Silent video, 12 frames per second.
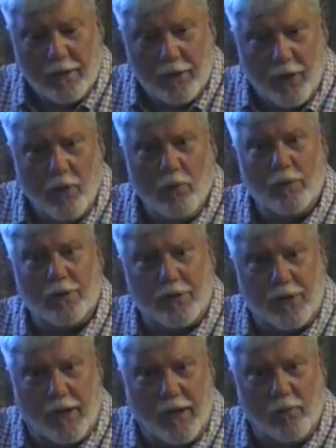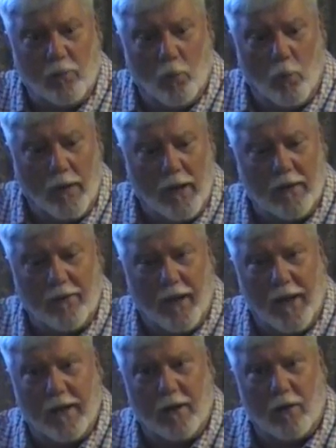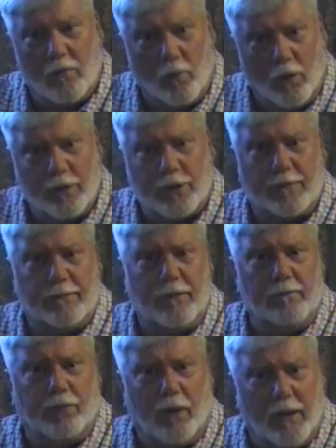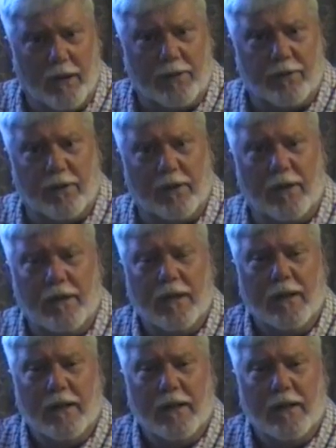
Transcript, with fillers: You would see when they are worshiping, praising,